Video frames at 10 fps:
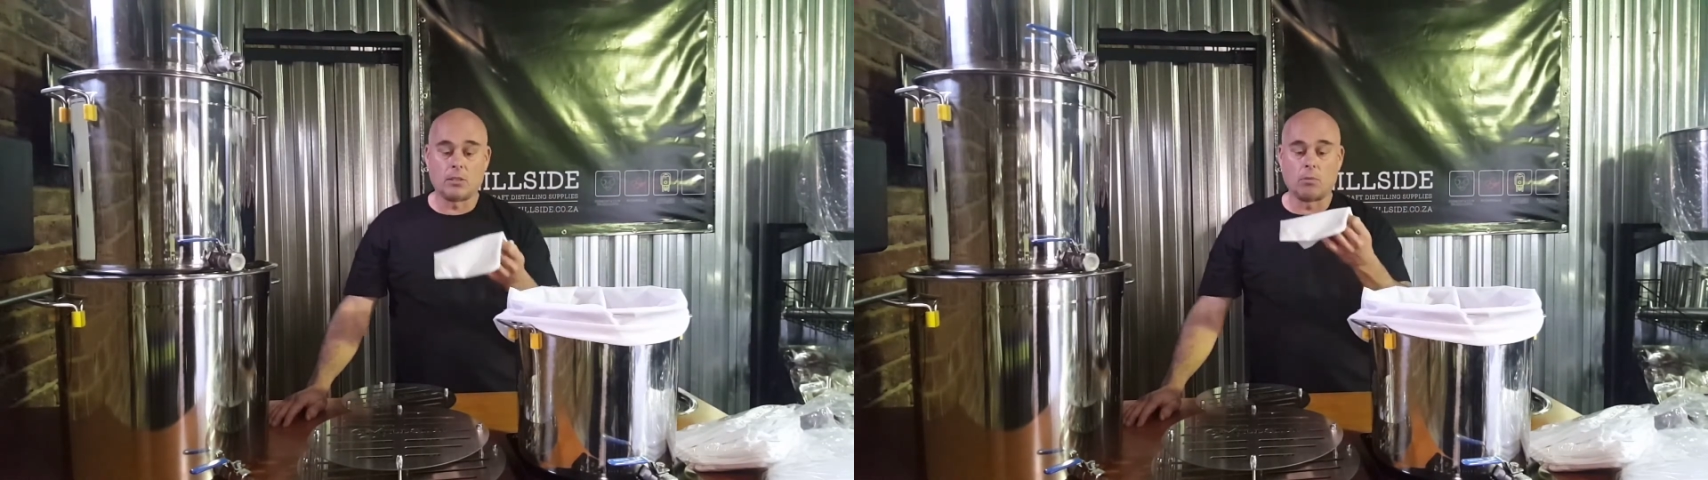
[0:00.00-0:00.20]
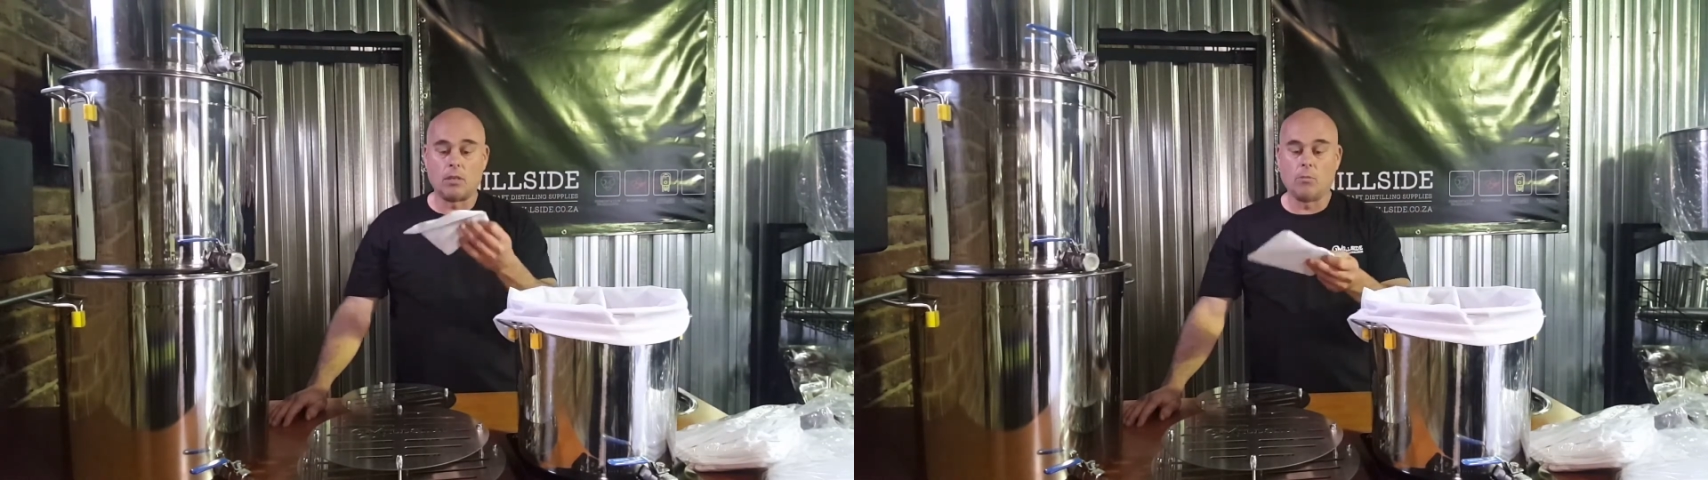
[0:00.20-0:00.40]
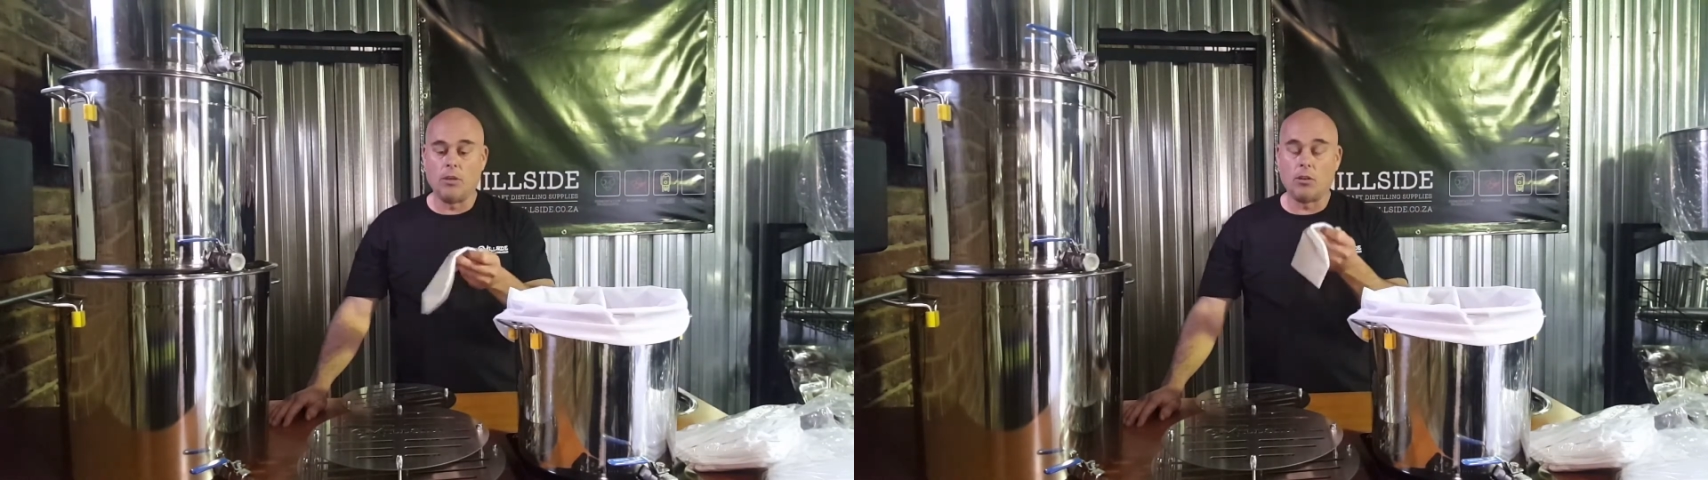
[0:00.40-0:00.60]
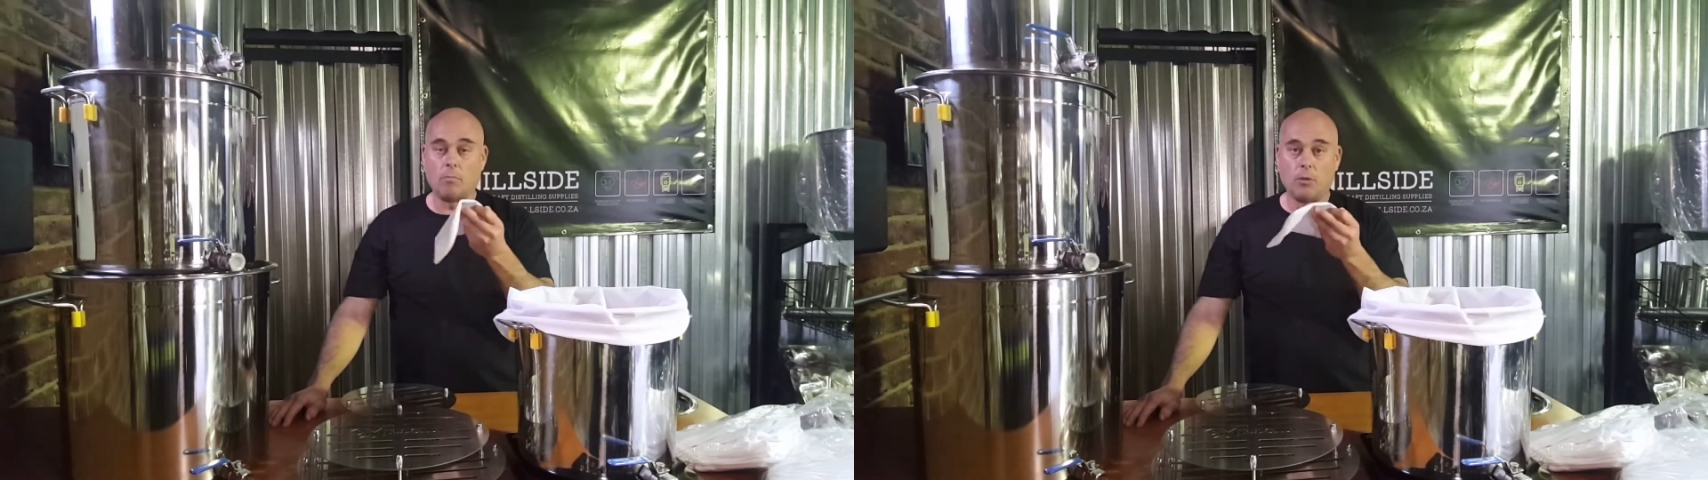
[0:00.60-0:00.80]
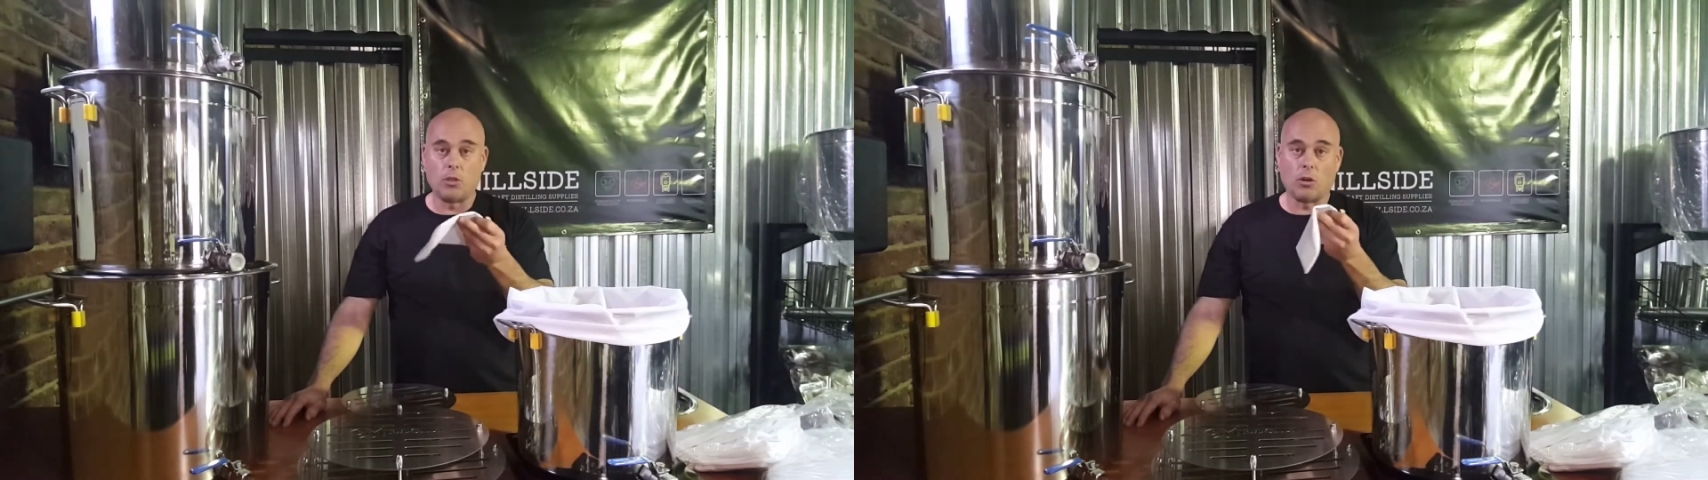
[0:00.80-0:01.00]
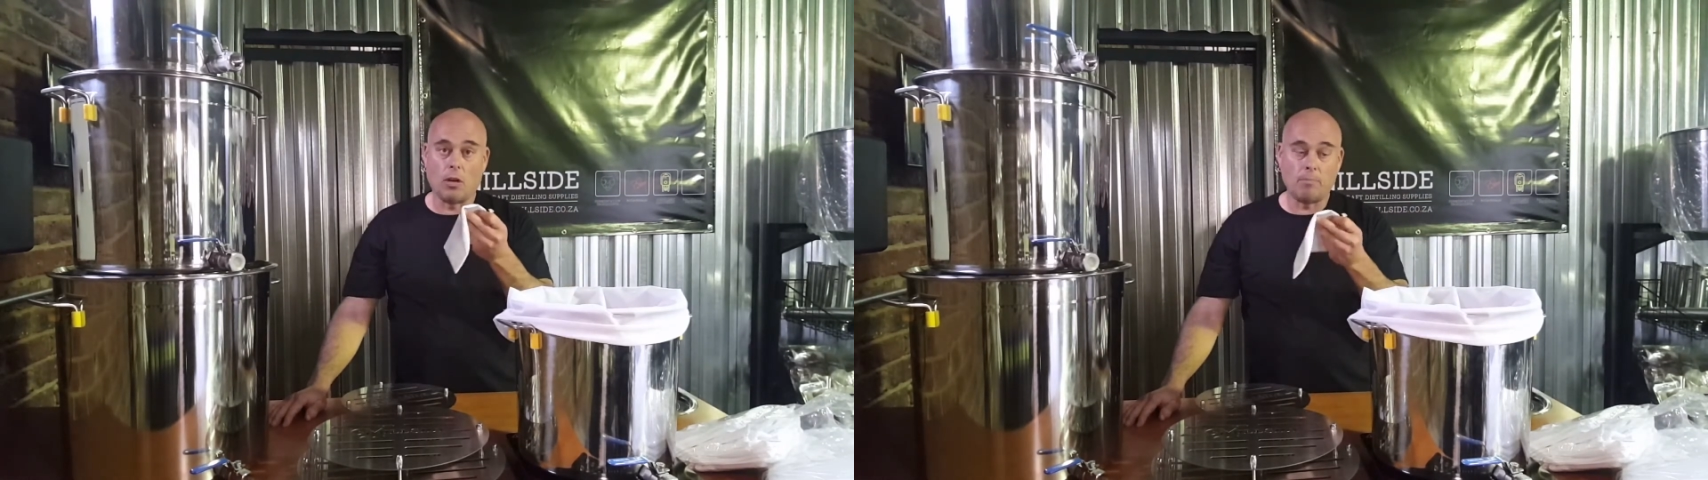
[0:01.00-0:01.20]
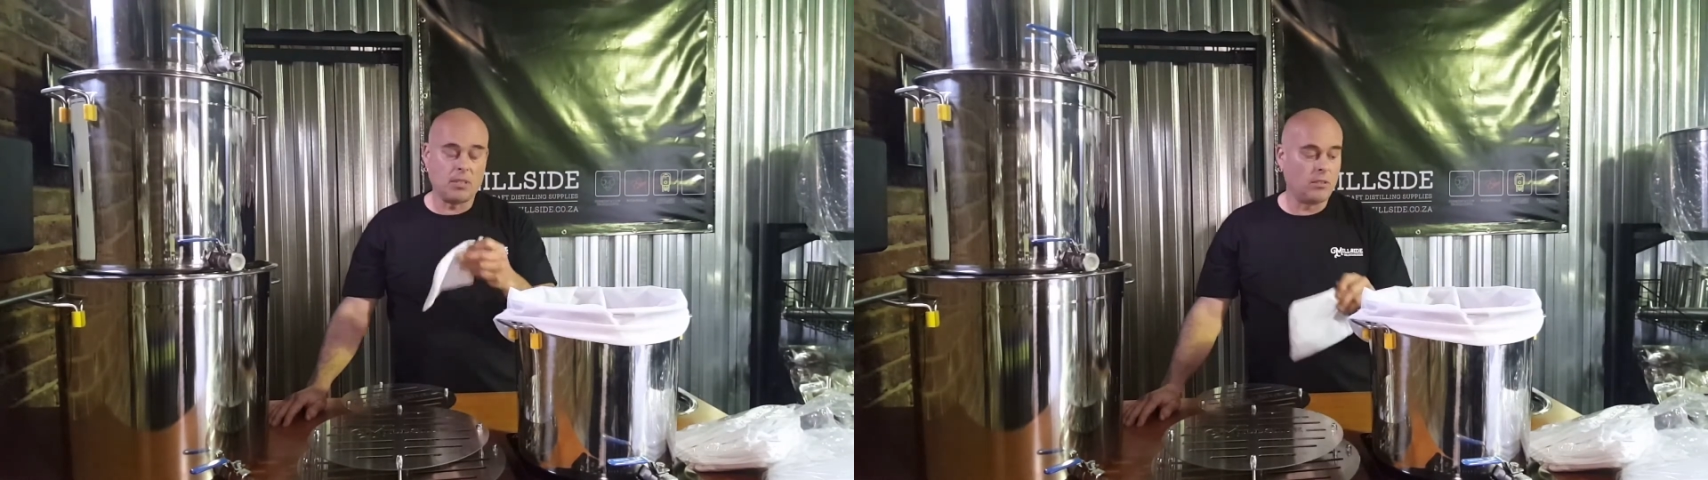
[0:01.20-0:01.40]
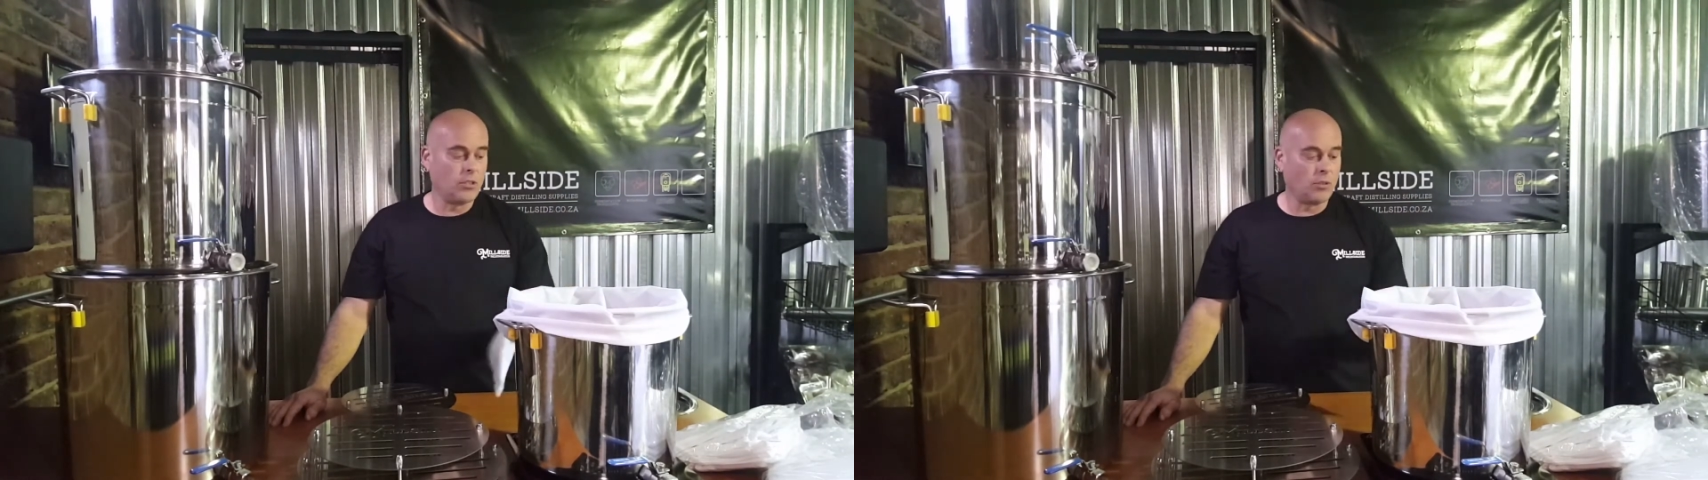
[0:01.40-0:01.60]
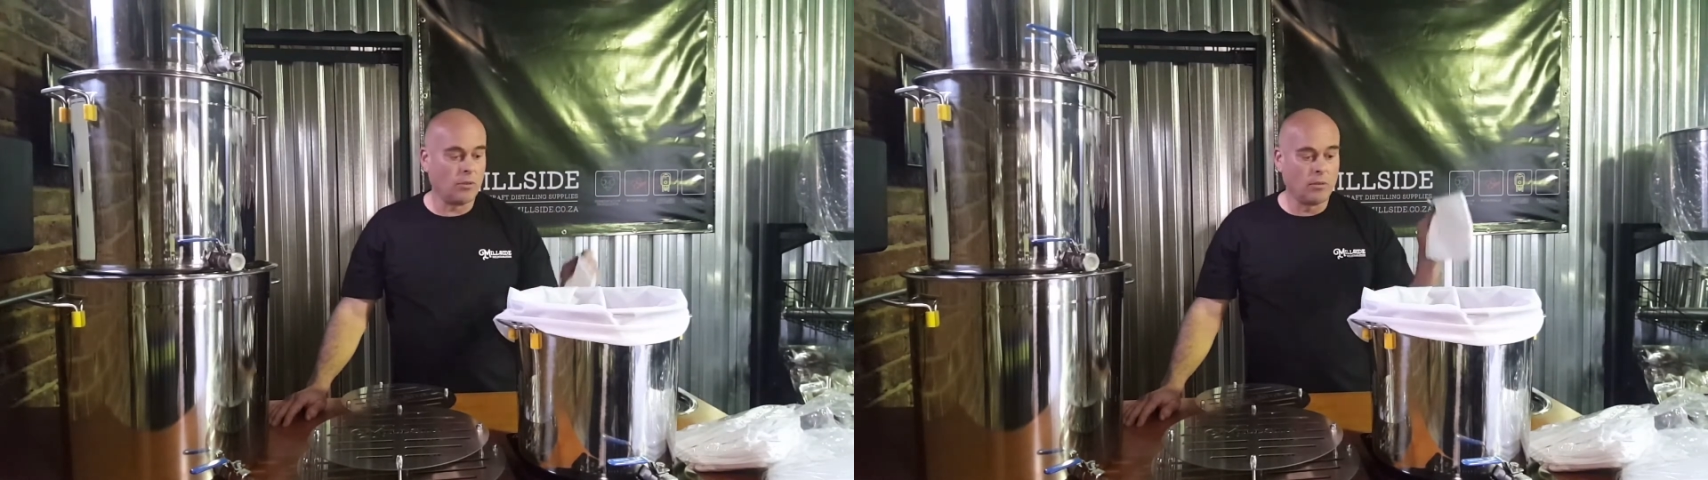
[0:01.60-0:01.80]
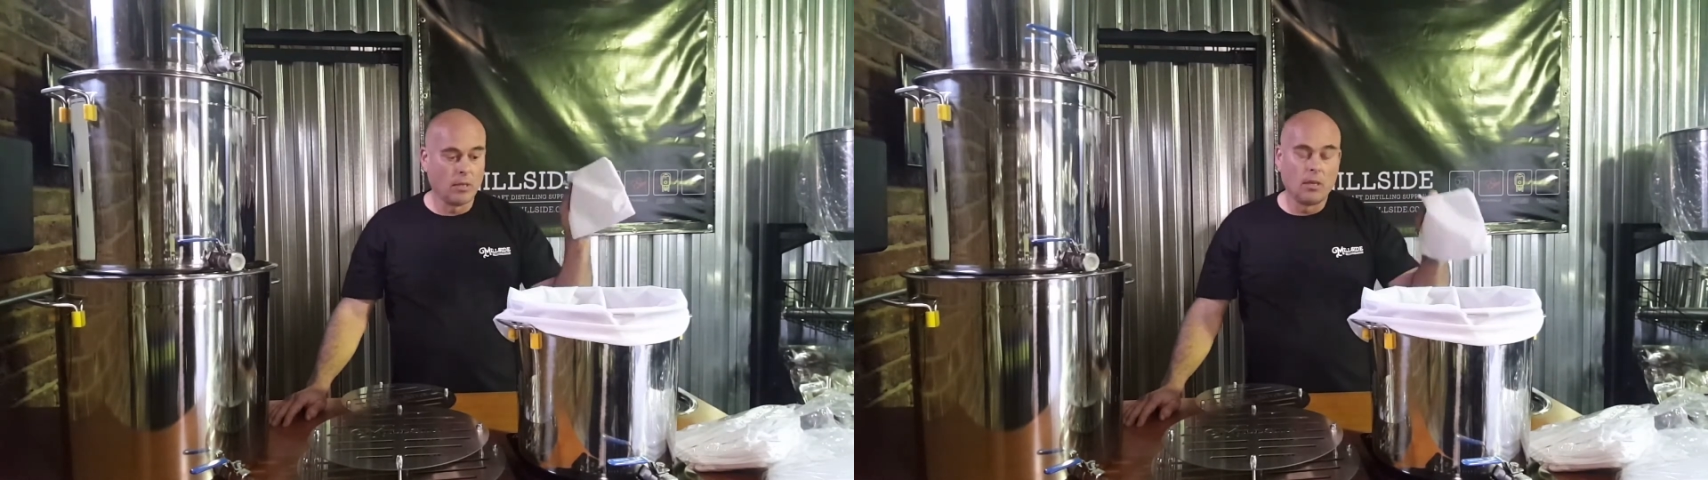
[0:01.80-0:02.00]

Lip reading: well where you can put your hops into,